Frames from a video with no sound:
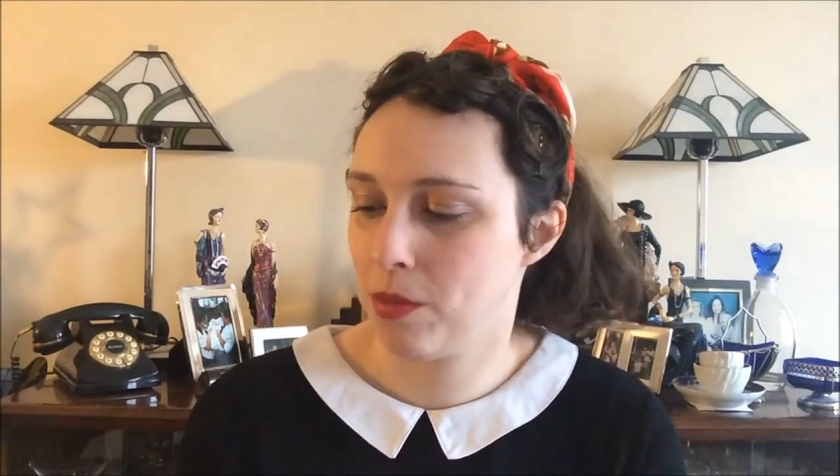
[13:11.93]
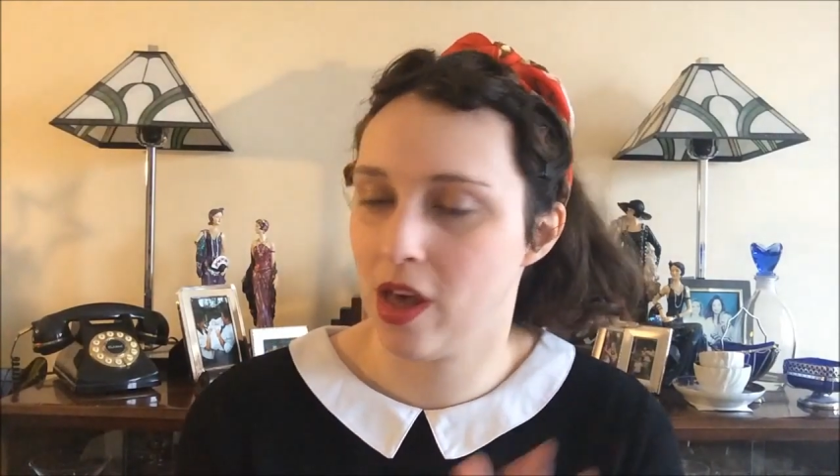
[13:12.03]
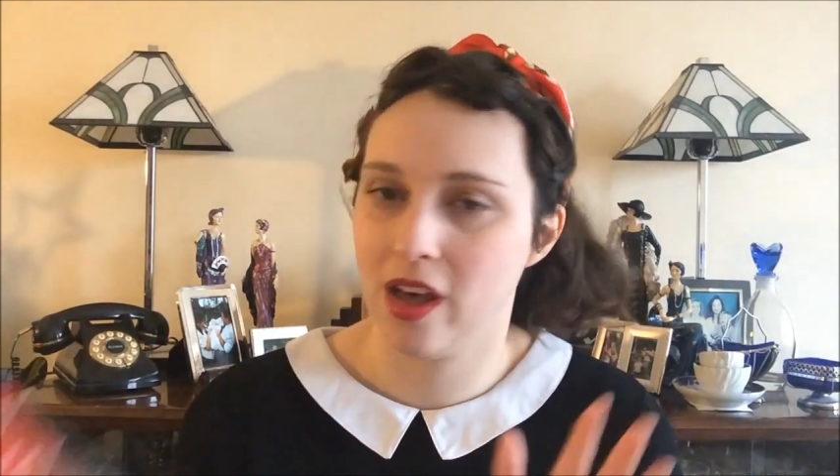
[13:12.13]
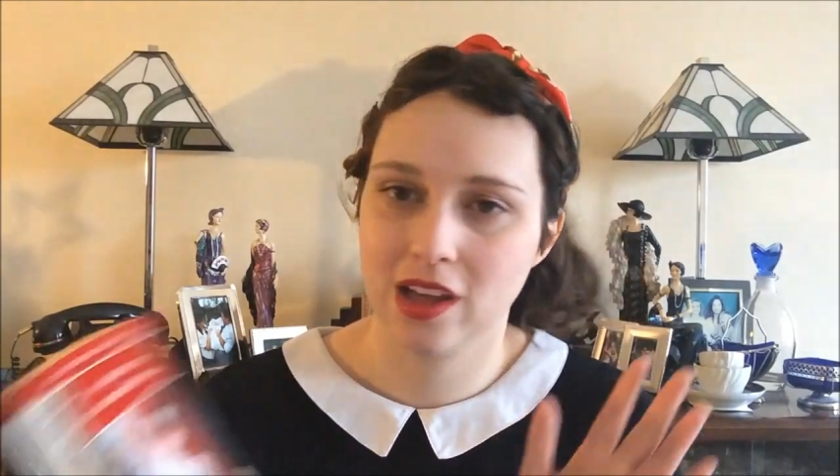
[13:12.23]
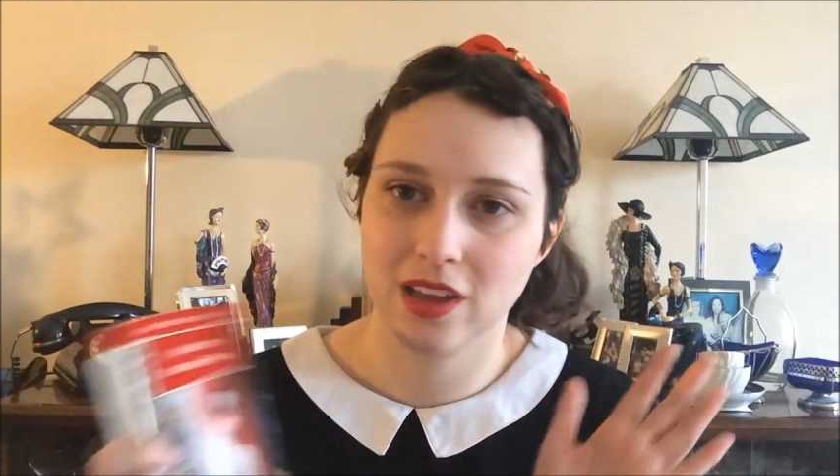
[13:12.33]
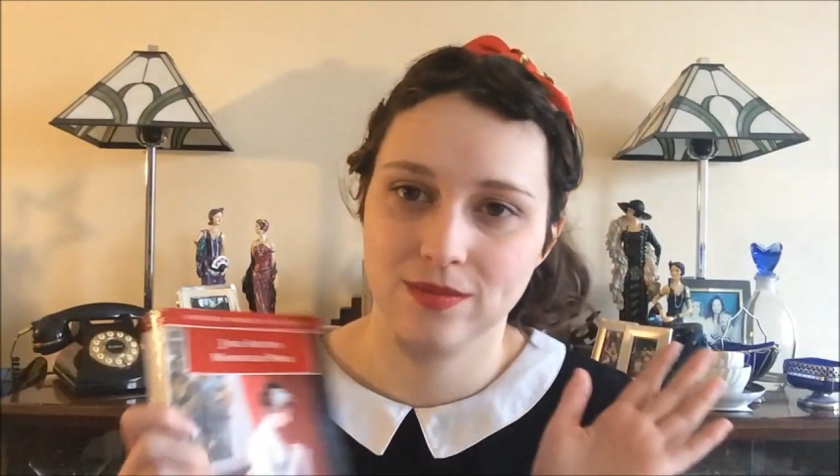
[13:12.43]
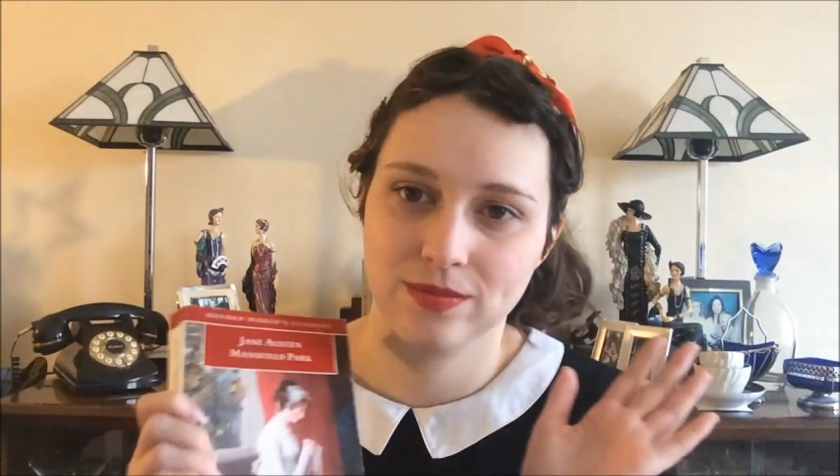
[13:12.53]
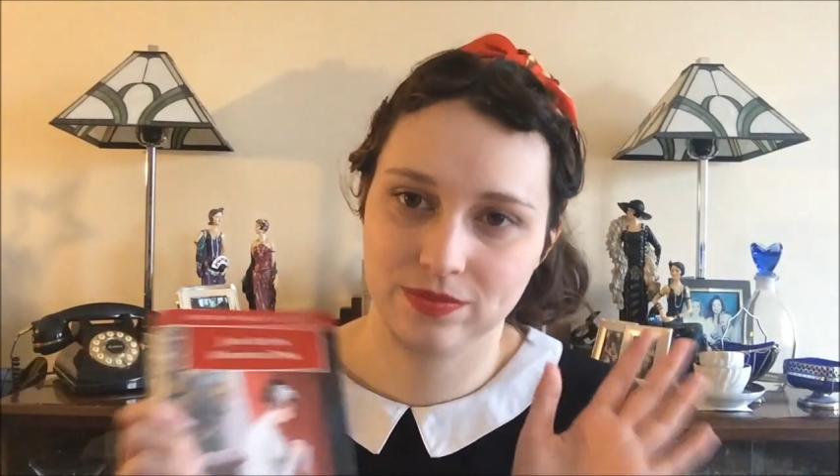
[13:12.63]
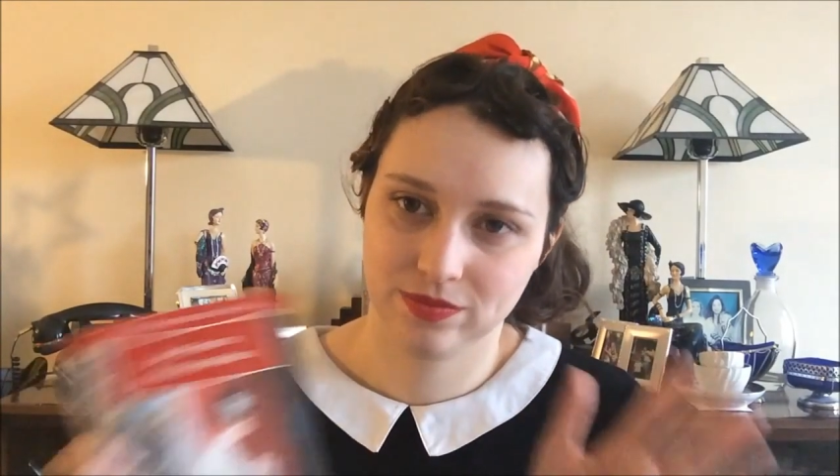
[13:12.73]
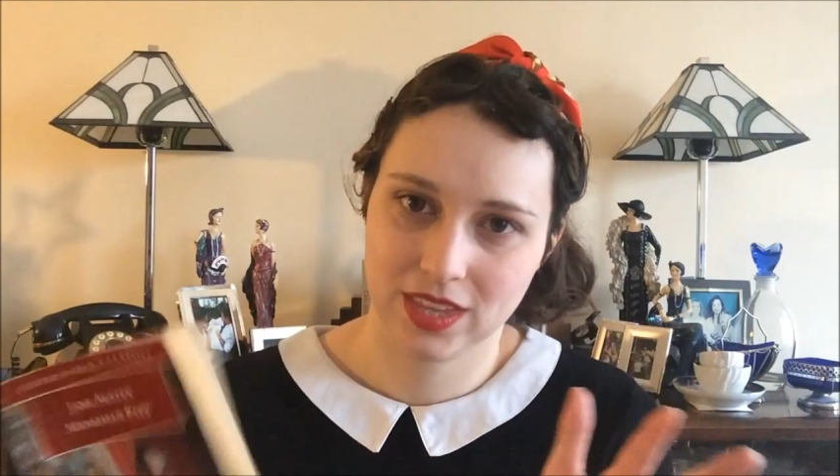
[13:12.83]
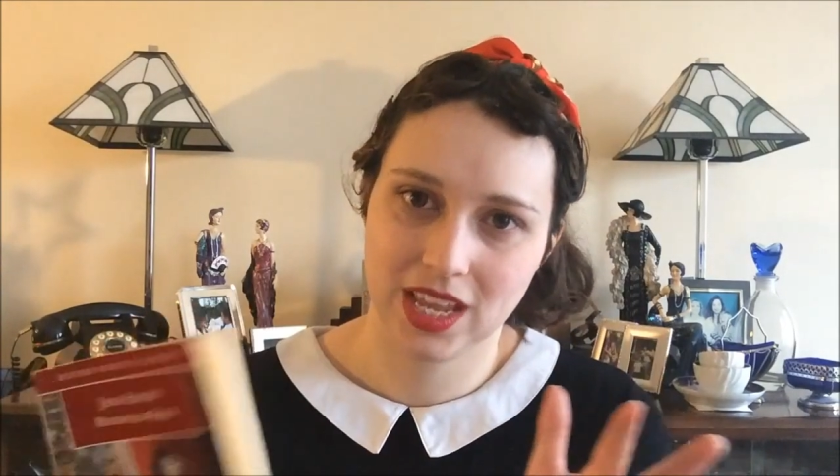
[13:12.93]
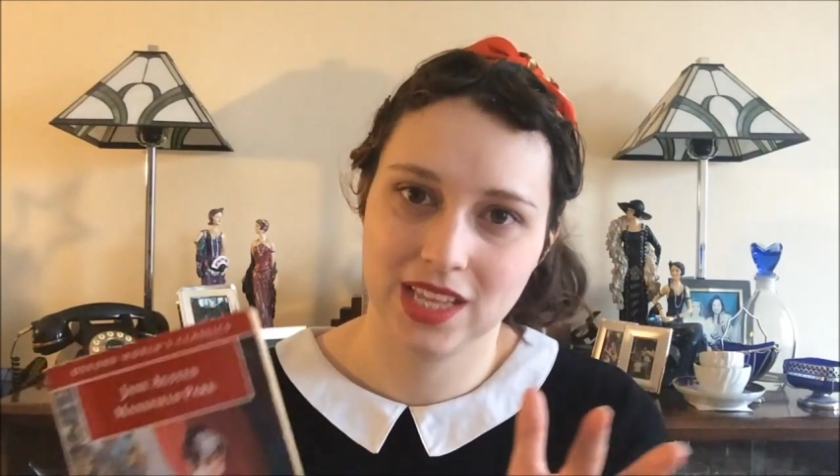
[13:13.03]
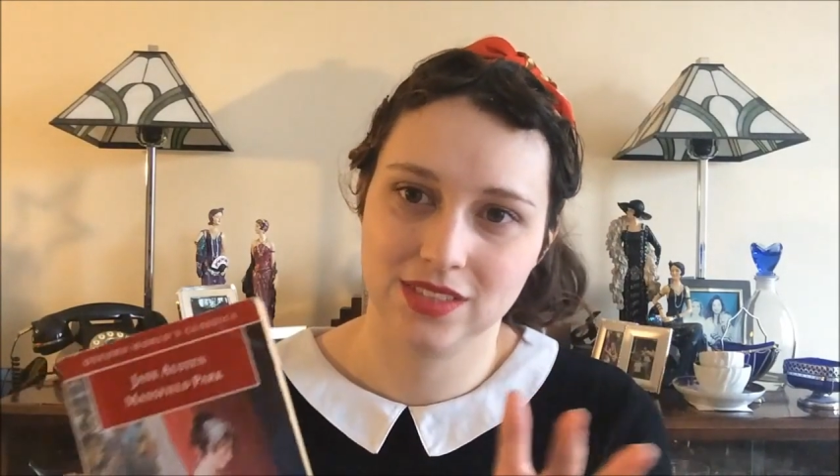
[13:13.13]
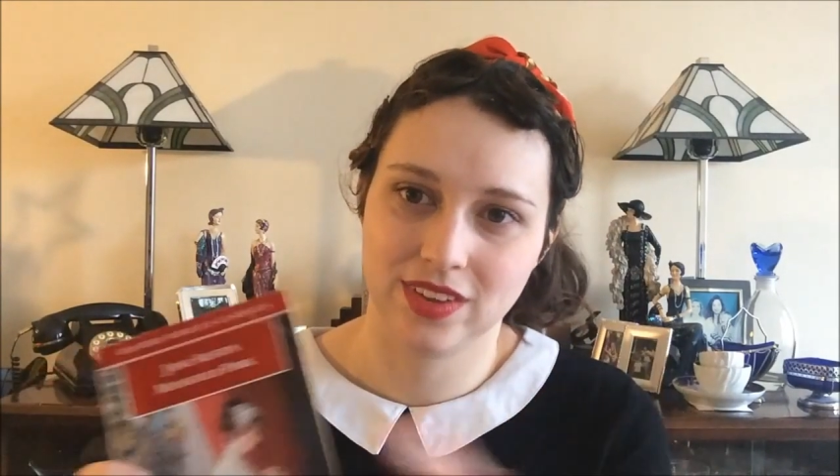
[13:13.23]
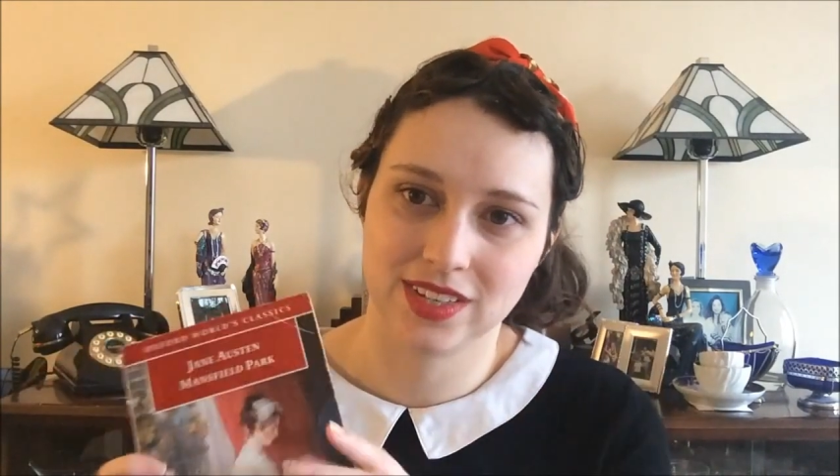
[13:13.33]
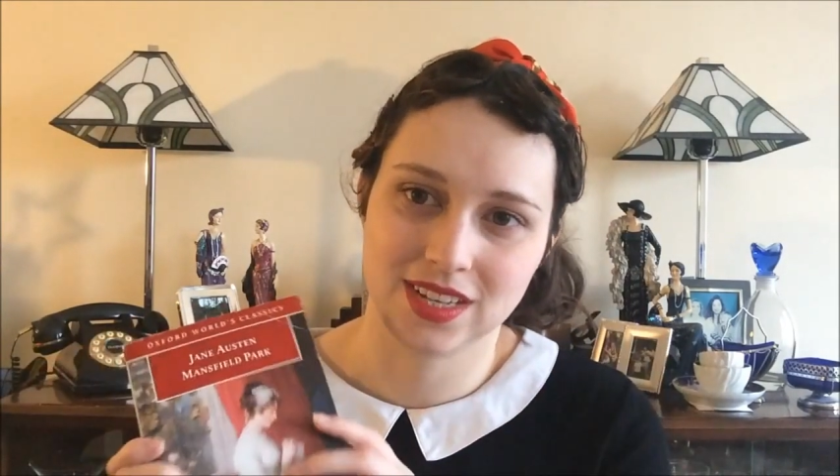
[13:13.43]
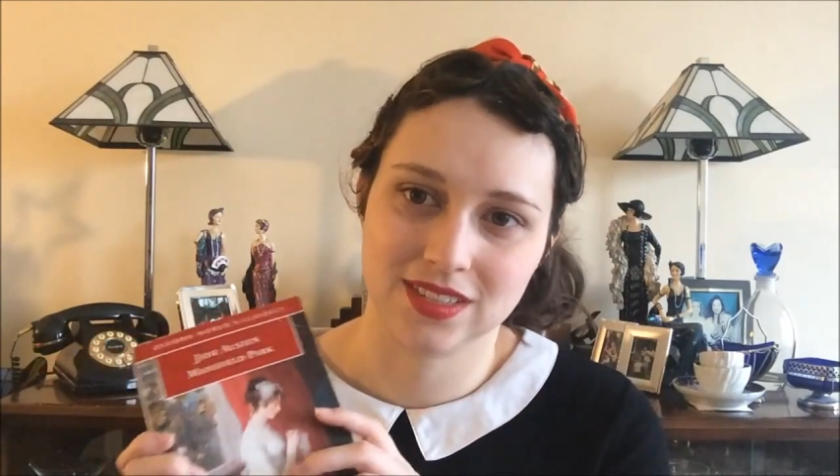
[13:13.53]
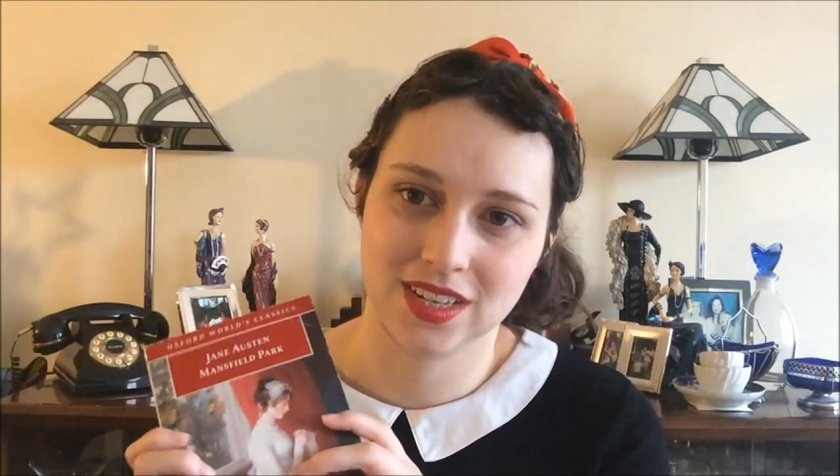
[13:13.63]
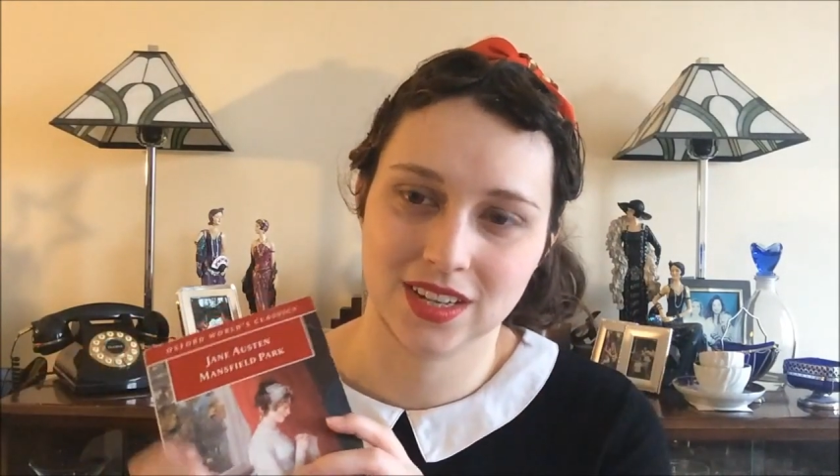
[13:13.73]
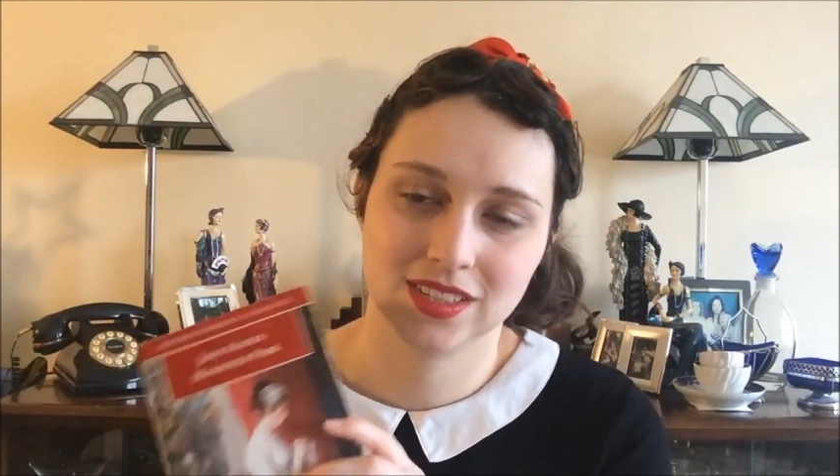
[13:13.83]
Park is
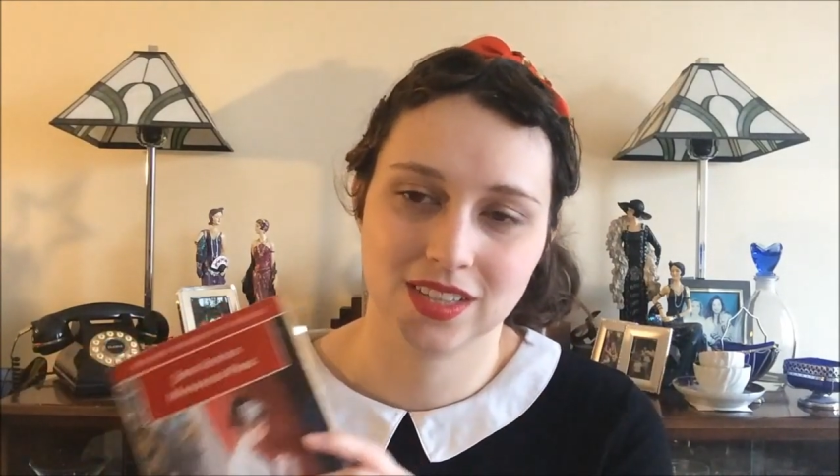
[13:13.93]
fantastic.